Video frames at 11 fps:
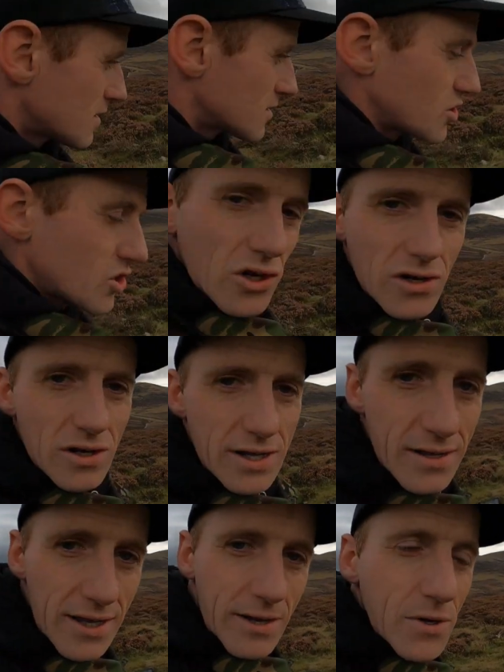Because surely,
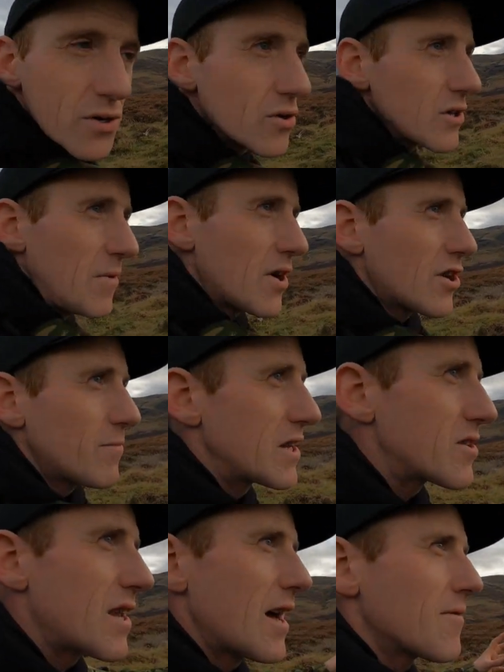like, we know the
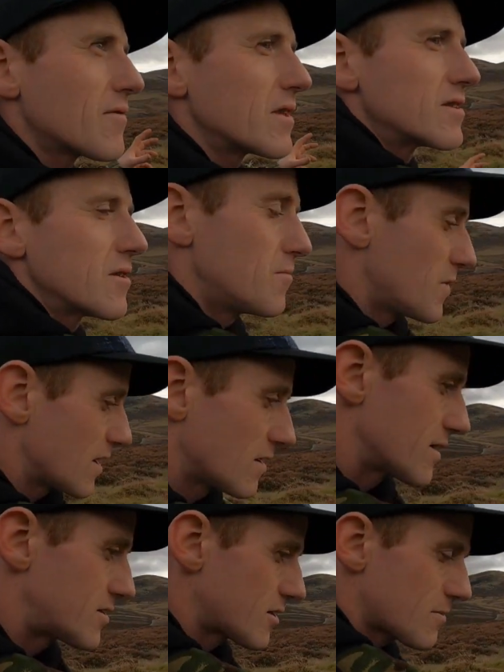monument's definitely somewhere.
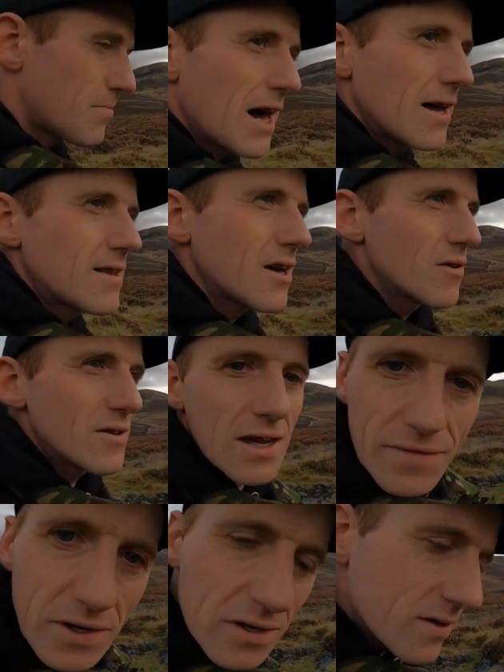It's just mad how
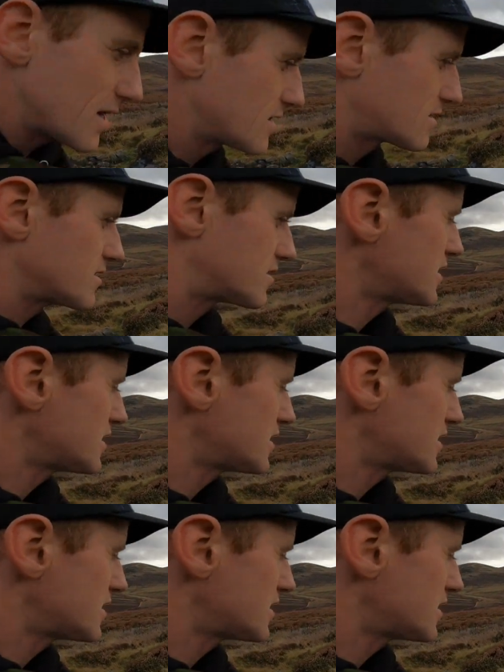difficult it is to